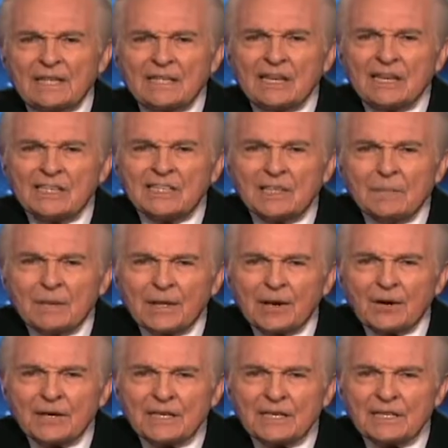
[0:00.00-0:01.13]
the
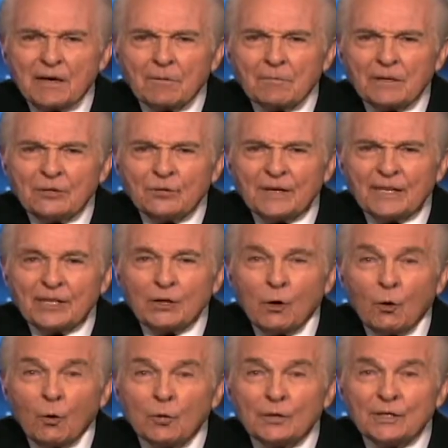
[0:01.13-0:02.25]
similarities are between the
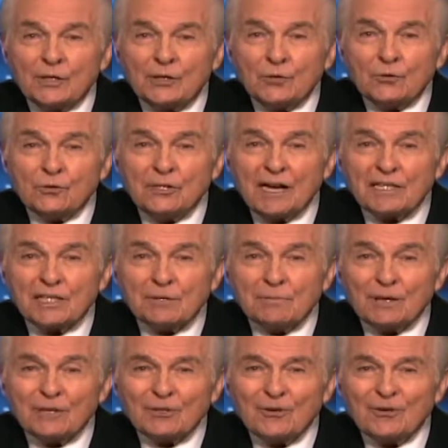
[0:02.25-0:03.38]
Old and New
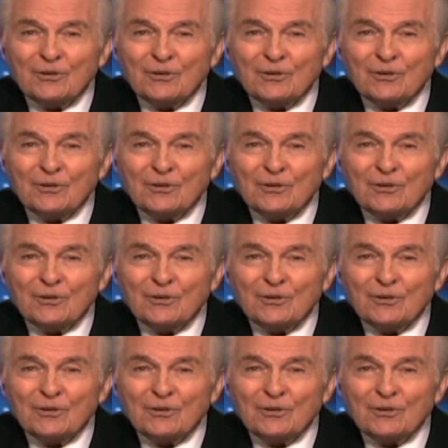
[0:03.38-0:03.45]
Testament?